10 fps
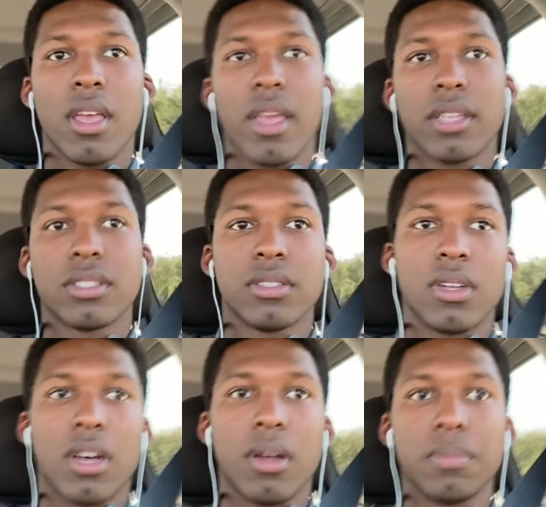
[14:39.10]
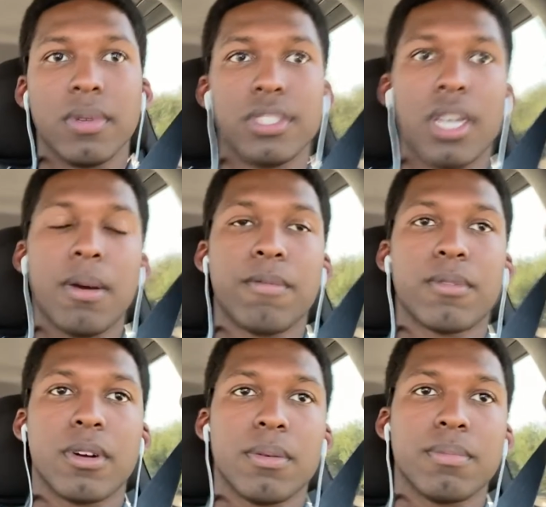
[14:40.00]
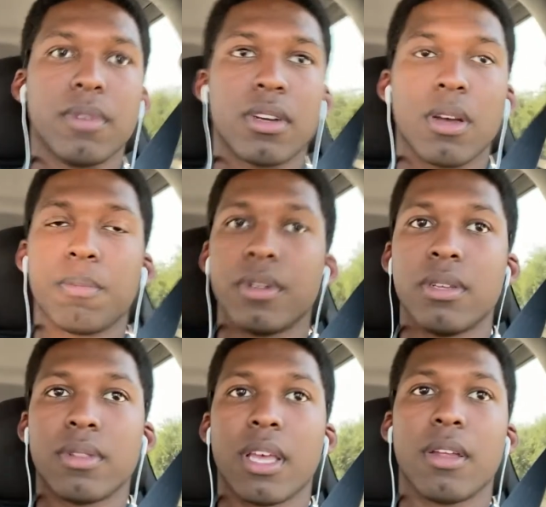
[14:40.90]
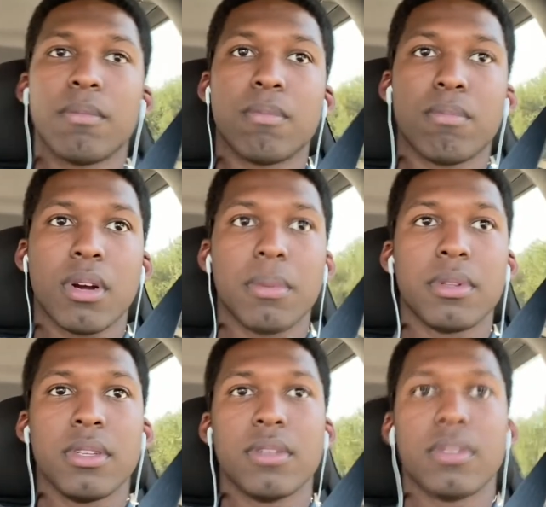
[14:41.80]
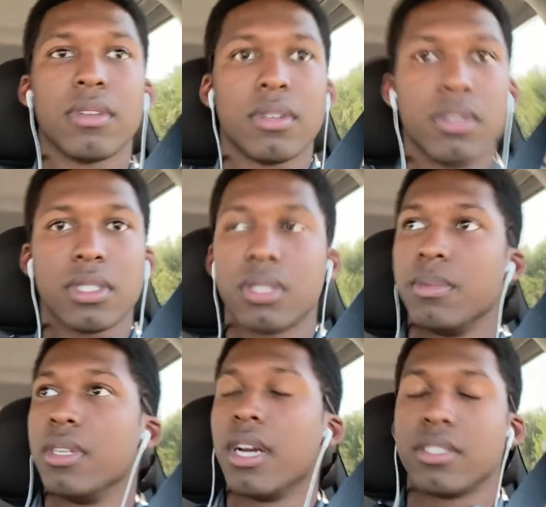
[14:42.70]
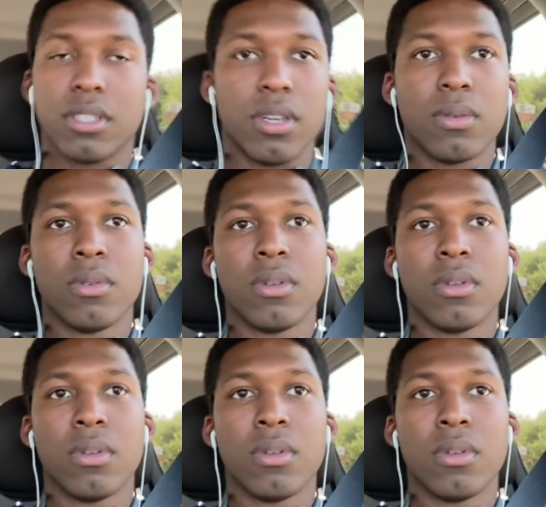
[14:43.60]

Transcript: it's a job from a company that probably some of you guys know.